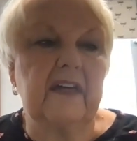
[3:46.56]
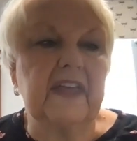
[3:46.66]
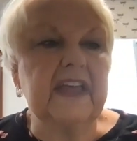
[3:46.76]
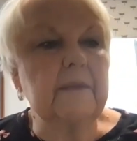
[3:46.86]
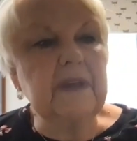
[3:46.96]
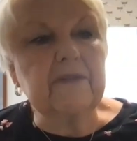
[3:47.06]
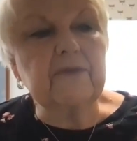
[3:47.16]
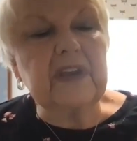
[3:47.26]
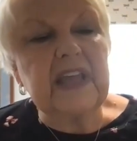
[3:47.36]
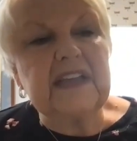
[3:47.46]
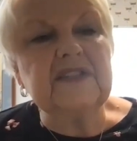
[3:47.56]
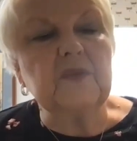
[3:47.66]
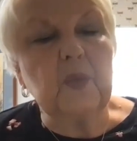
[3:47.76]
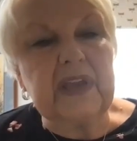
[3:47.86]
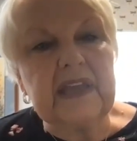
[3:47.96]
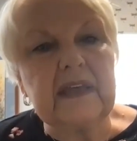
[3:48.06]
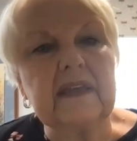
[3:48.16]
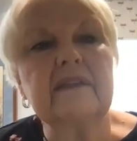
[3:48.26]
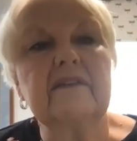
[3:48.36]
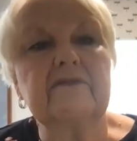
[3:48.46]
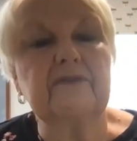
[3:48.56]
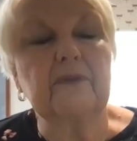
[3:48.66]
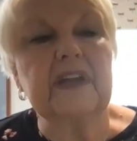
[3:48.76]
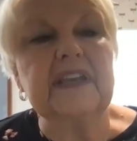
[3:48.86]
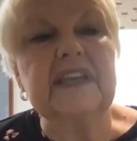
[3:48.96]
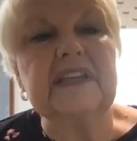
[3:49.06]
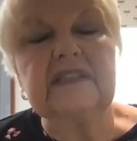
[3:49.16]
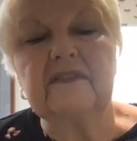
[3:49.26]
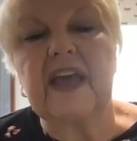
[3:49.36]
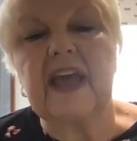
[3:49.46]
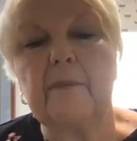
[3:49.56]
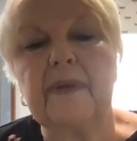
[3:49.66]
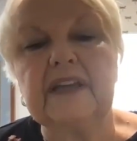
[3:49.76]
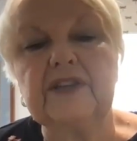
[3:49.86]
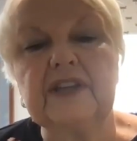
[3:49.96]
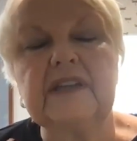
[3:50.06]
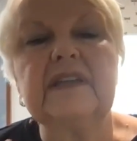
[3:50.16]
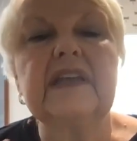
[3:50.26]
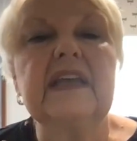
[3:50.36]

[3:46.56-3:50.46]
They come here 3 days a week for intensive outpatient.